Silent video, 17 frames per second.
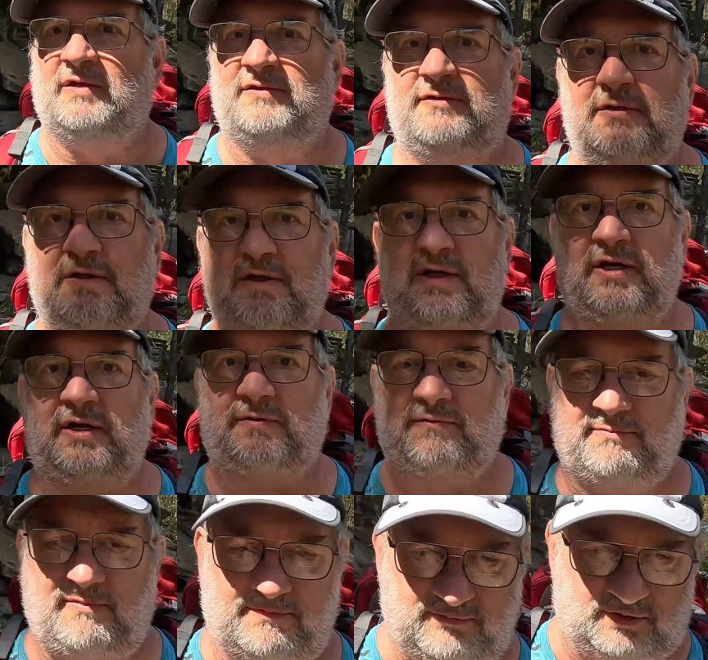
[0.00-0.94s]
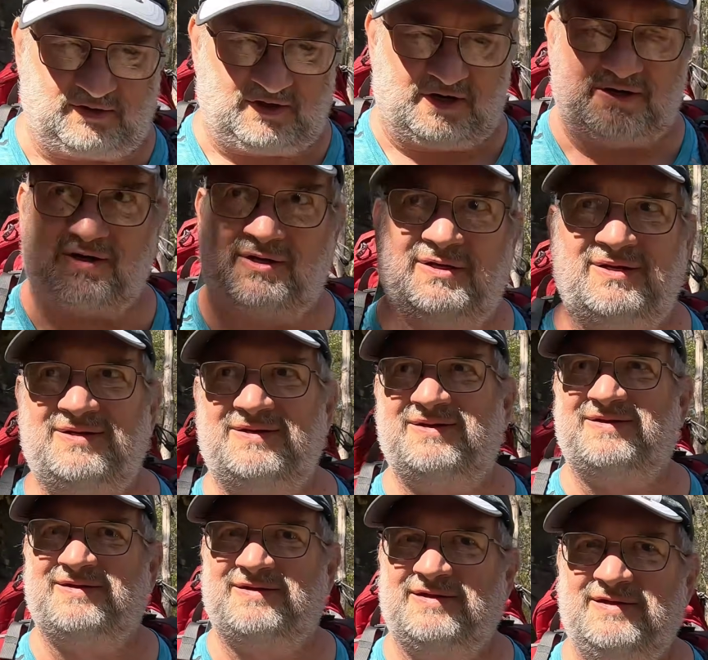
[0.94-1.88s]
Until then, remember,
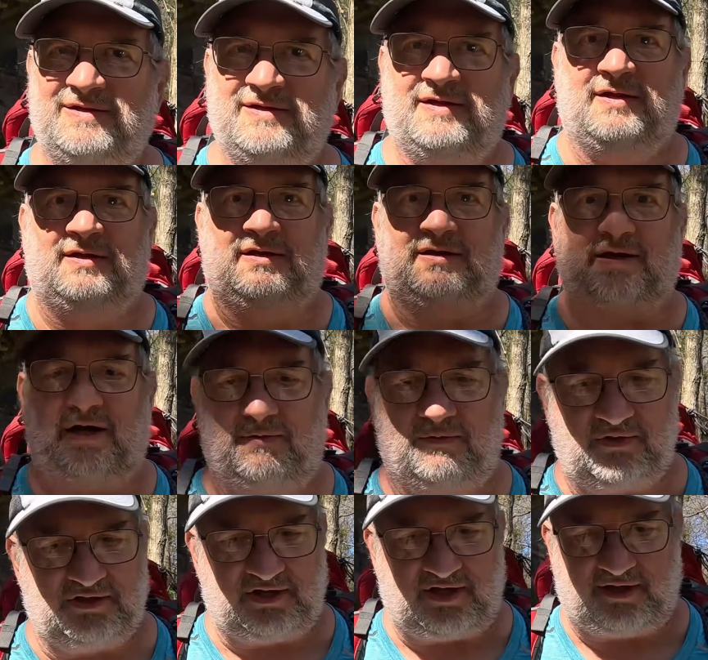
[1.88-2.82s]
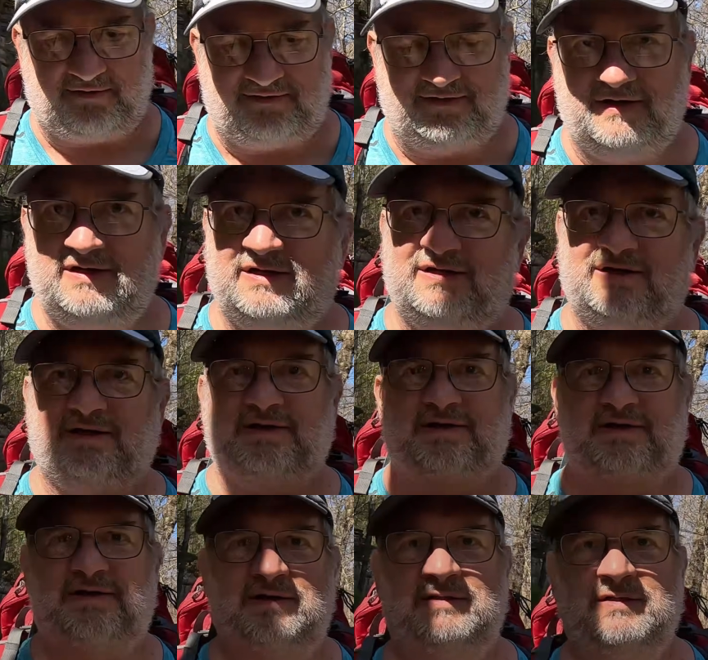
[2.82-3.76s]
you got one life.
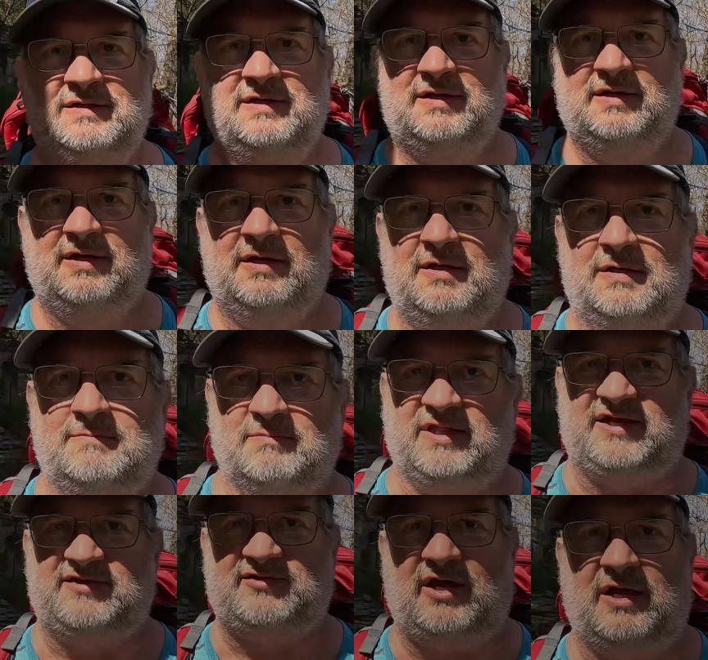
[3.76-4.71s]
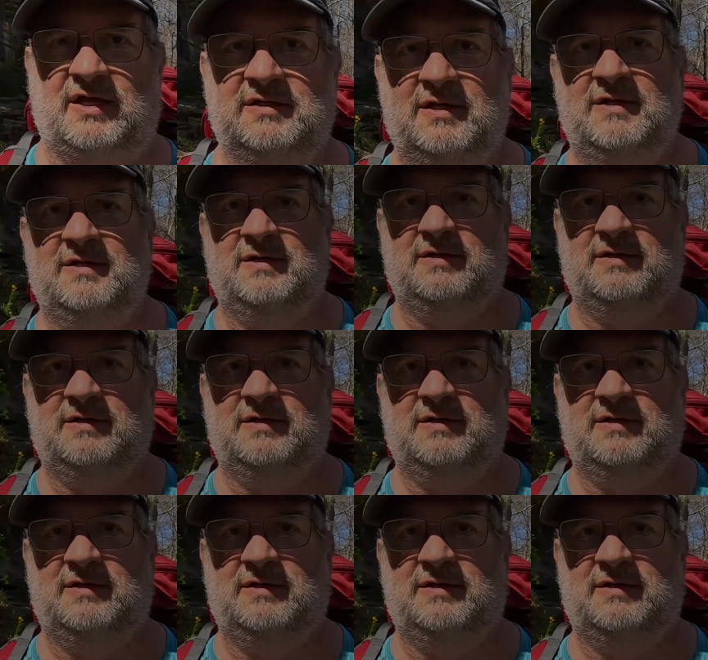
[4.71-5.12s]
Blaze on.